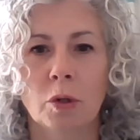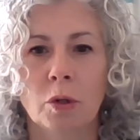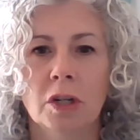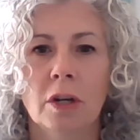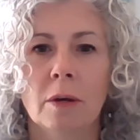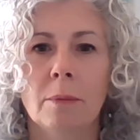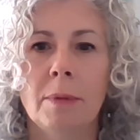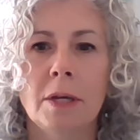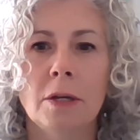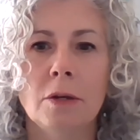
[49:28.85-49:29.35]
which
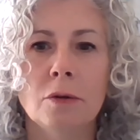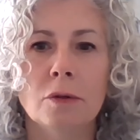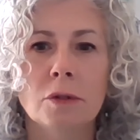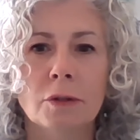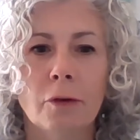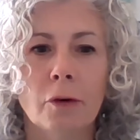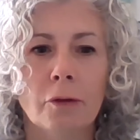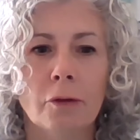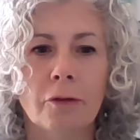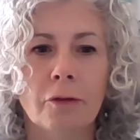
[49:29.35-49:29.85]
could be
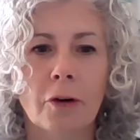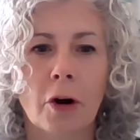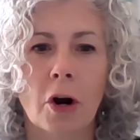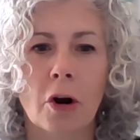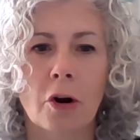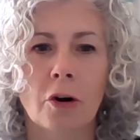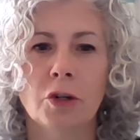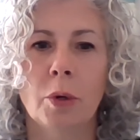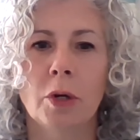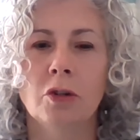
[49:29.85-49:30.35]
useful for
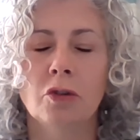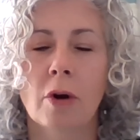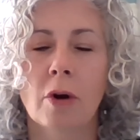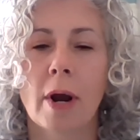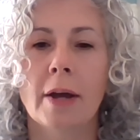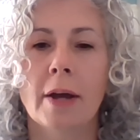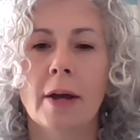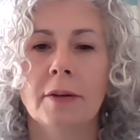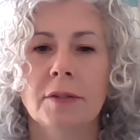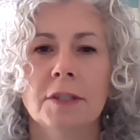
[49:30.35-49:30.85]
her to
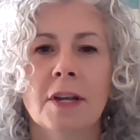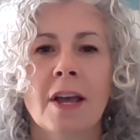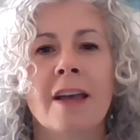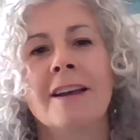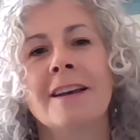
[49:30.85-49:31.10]
address.